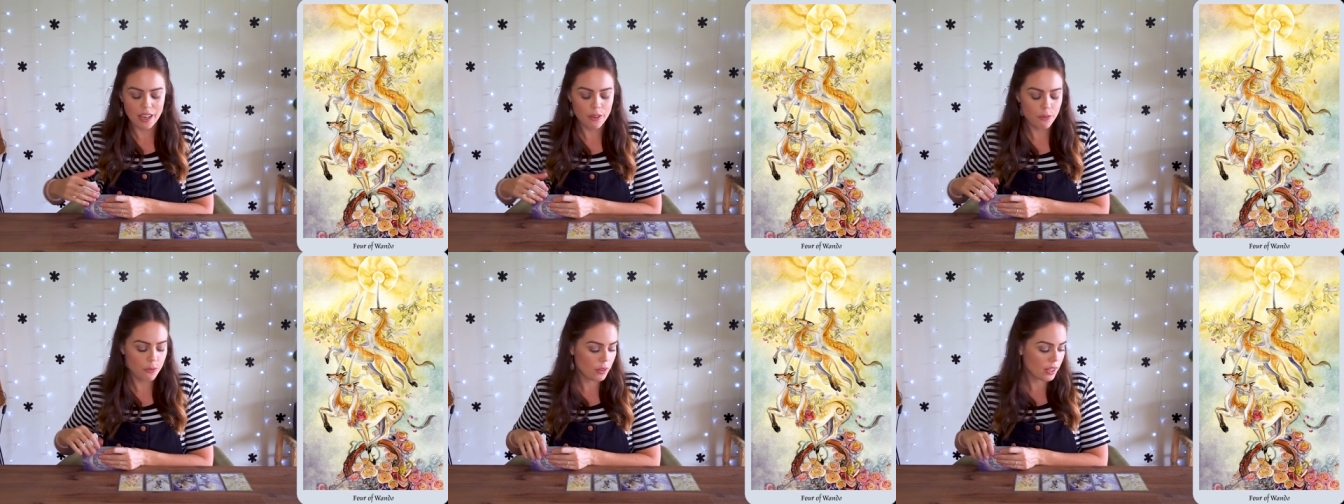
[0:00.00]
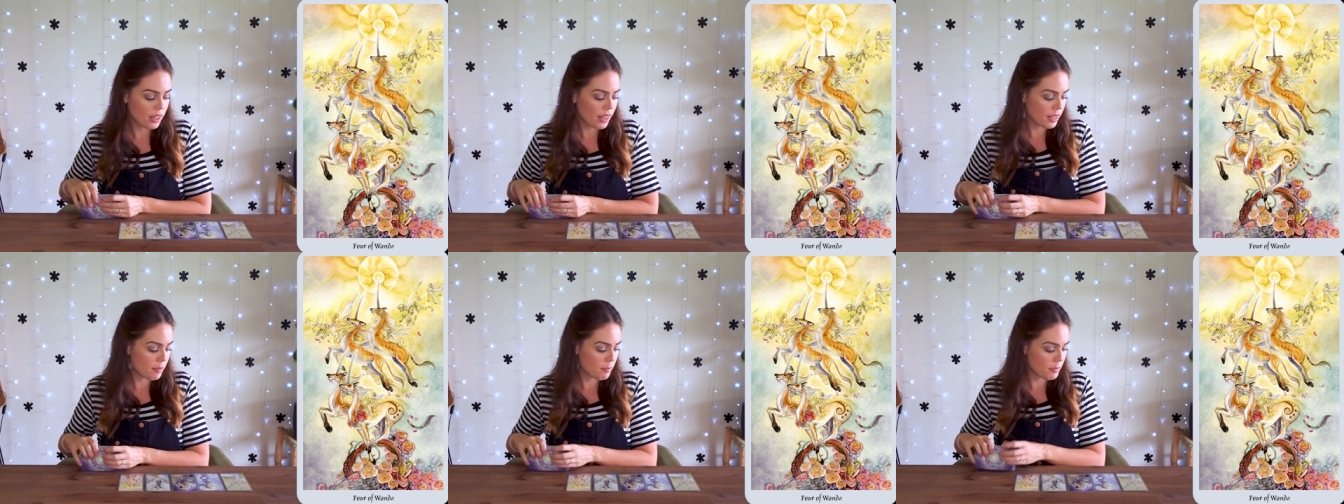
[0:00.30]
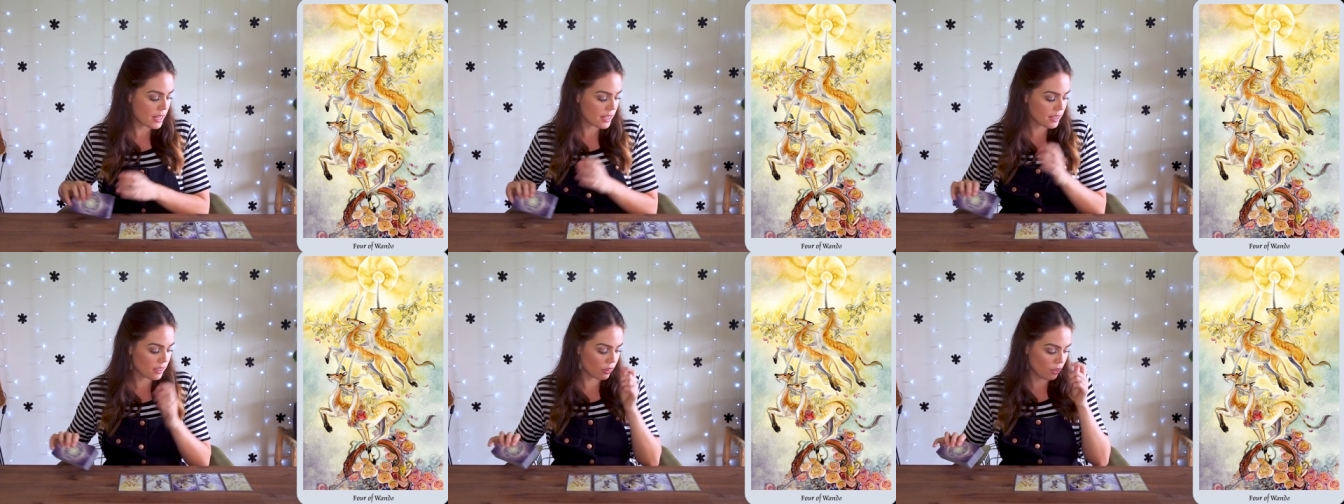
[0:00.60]
I feel like
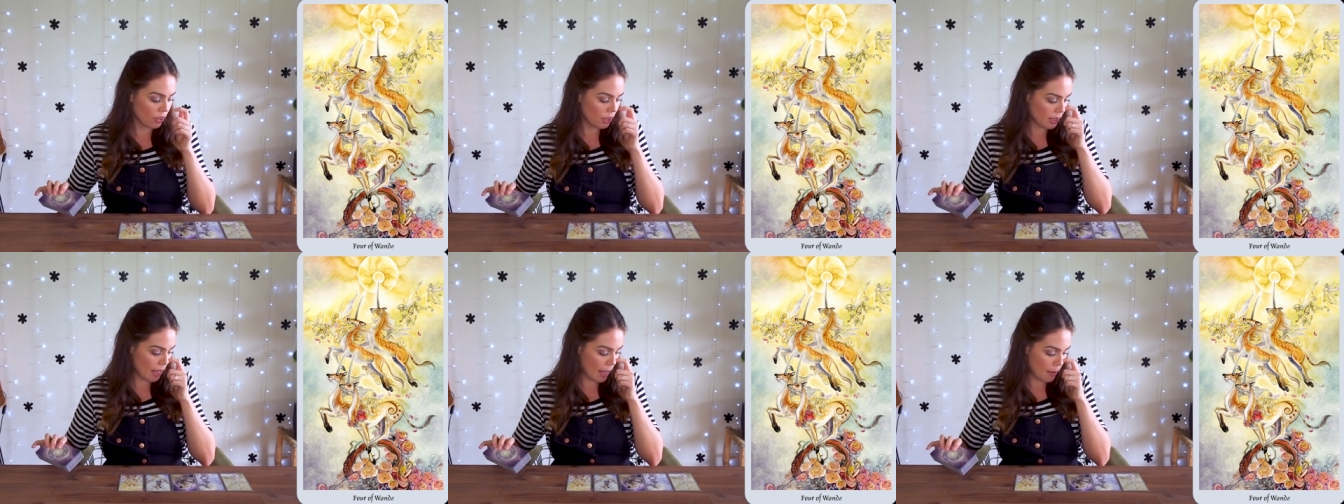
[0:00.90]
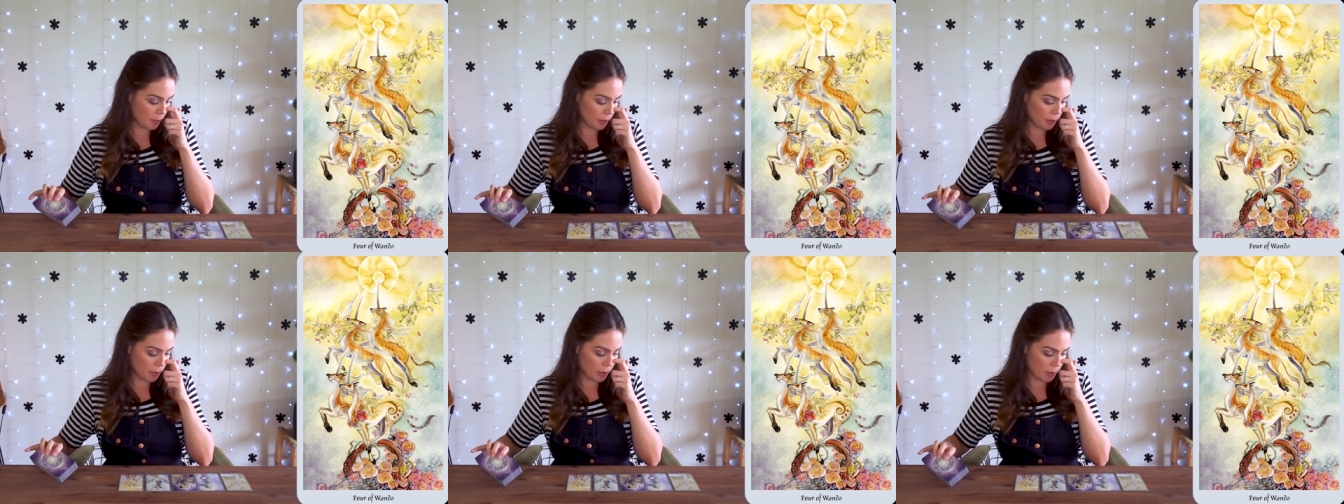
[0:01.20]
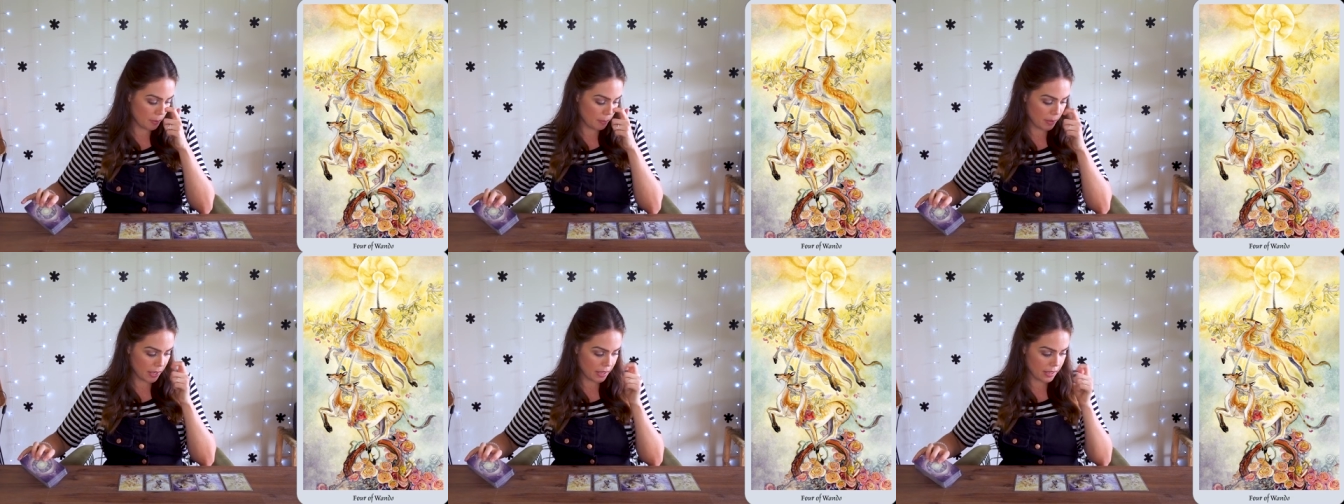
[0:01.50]
there's a lot happening
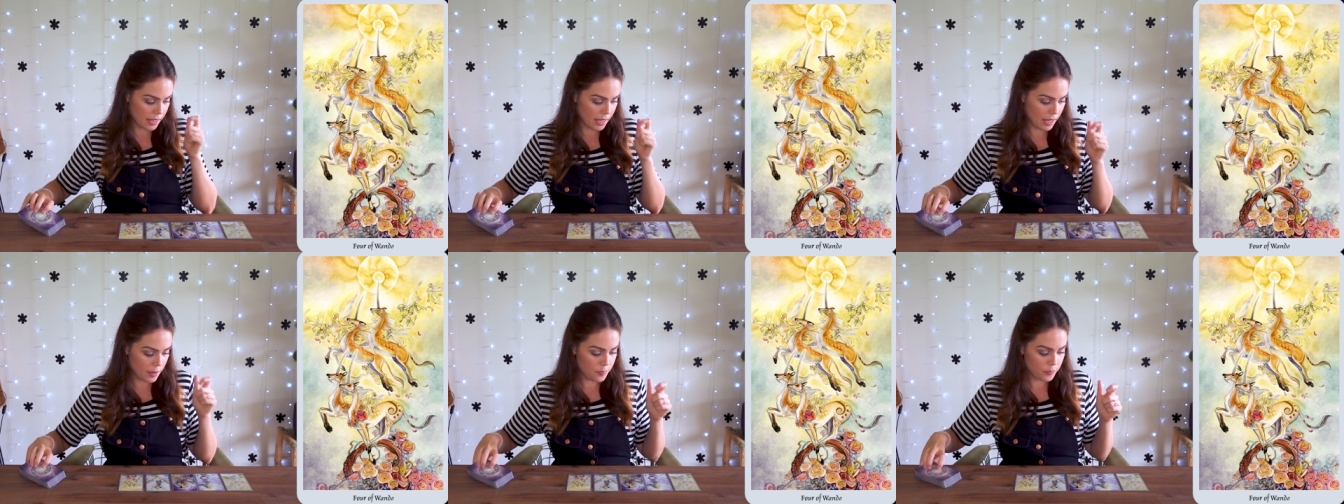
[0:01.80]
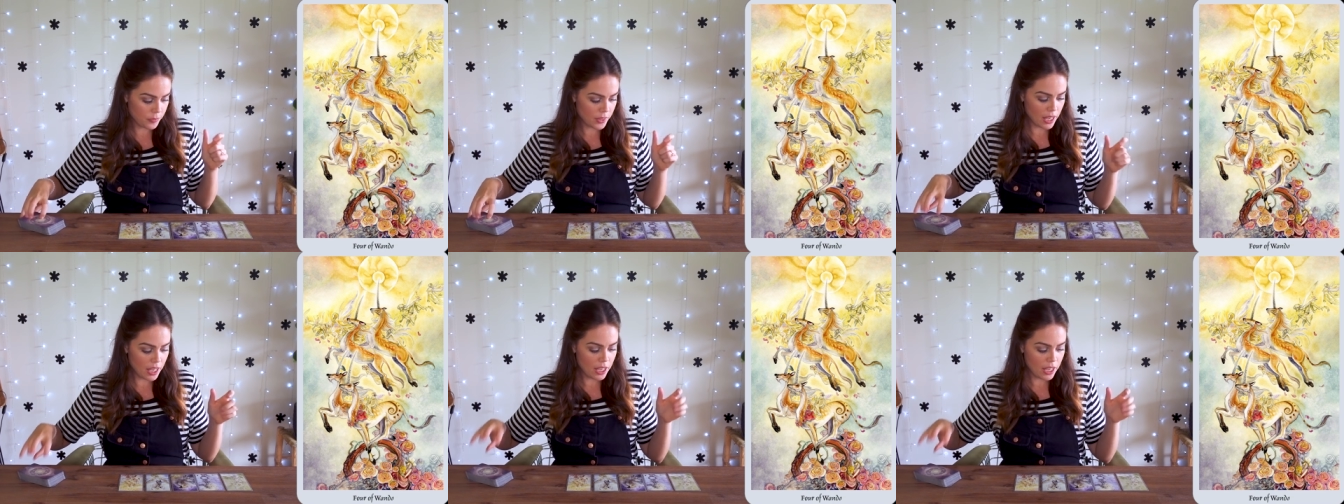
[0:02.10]
on Monday.